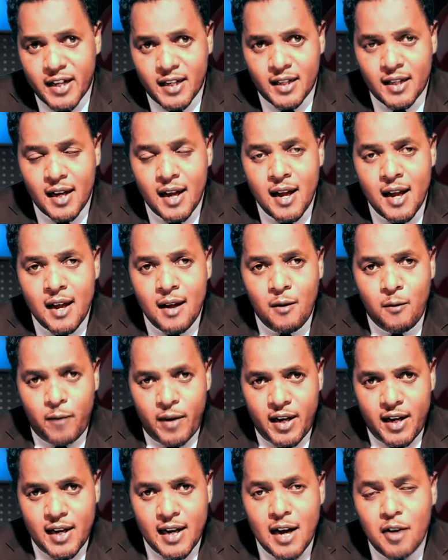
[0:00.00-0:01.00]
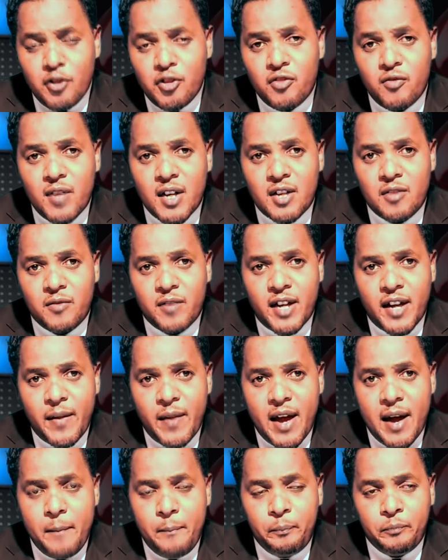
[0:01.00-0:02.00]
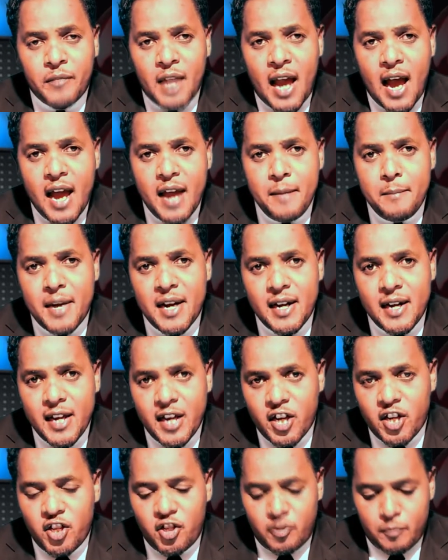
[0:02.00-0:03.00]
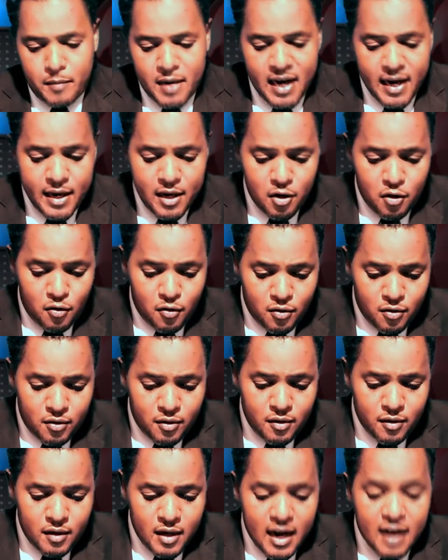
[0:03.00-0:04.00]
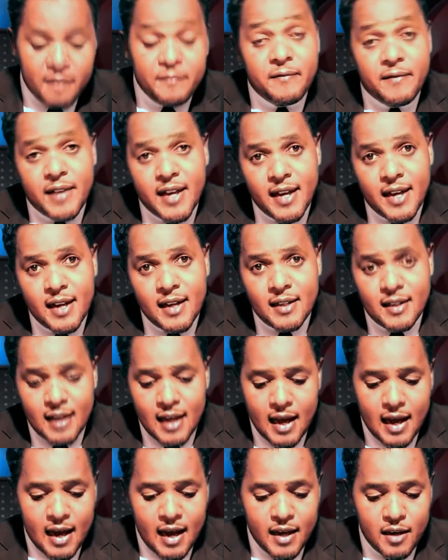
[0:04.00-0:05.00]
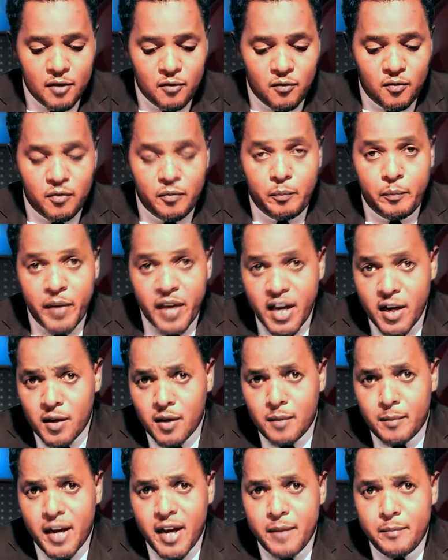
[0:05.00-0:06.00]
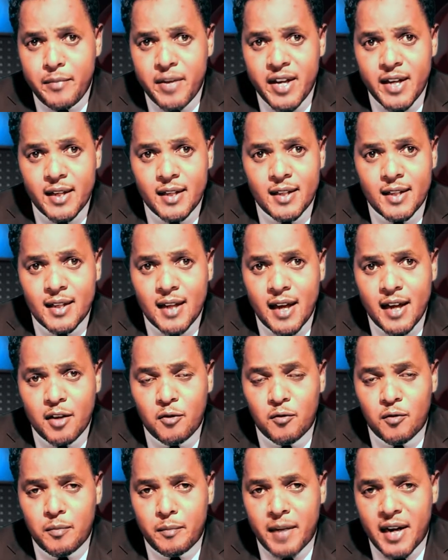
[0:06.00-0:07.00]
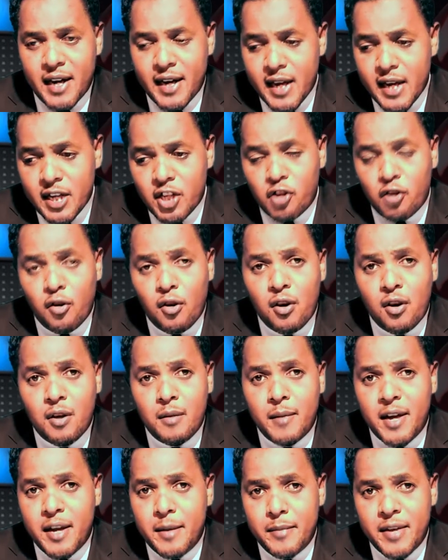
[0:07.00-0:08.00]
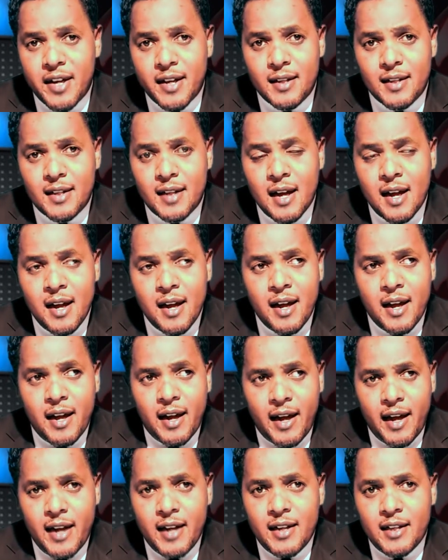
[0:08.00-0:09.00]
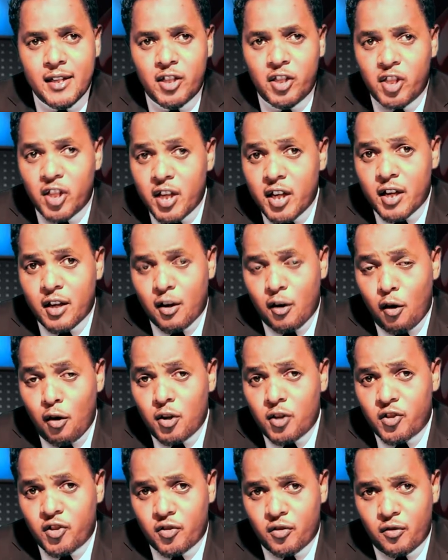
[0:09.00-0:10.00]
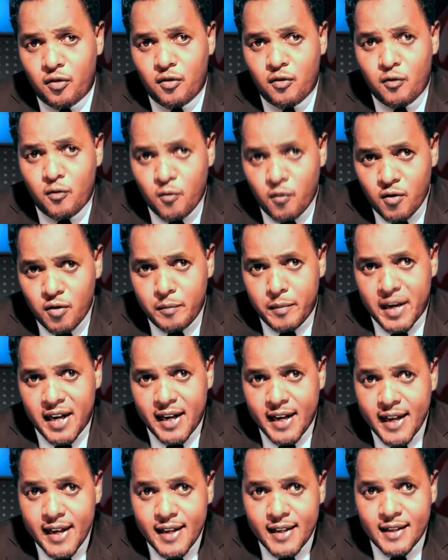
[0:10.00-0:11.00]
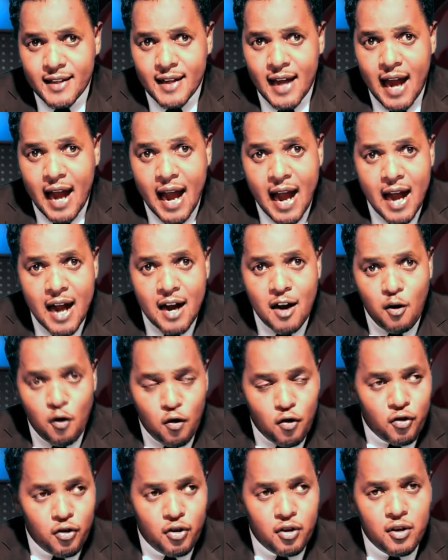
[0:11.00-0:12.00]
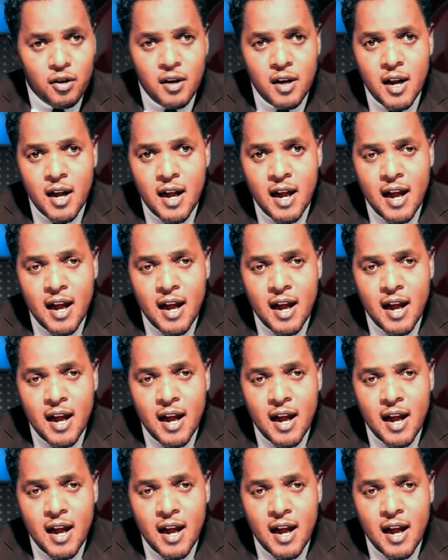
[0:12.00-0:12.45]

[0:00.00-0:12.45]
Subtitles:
that when now you are together, I manage my own affairs. I could pay all my bills. I could manage all my bills. And she also could manage her own